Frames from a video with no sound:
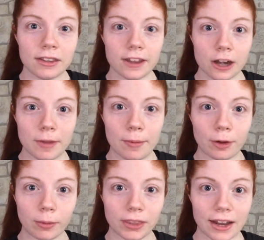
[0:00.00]
therapy
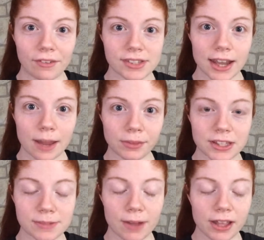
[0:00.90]
appointment that I've set up
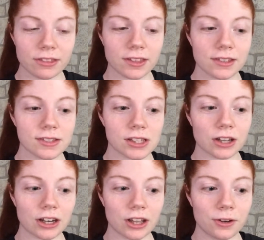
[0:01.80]
this month.
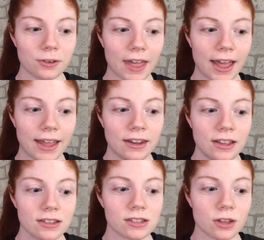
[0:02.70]
Still going to go do that
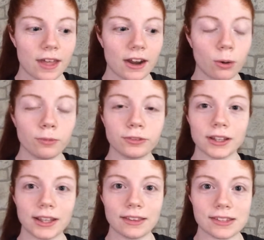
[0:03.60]
so that
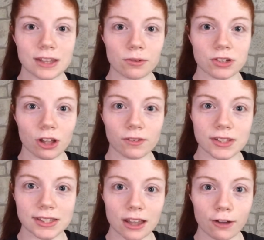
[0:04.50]
hopefully this can resolve
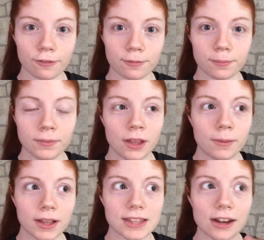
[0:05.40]
itself
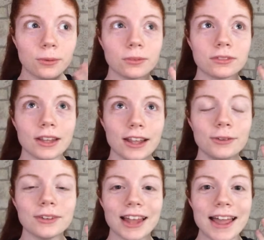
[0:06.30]
because I don't I
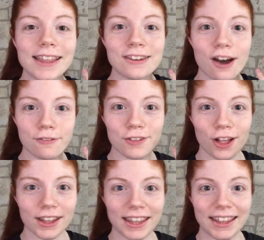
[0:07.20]
don't like not
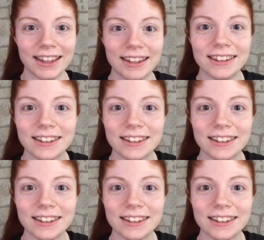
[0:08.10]
vlogging.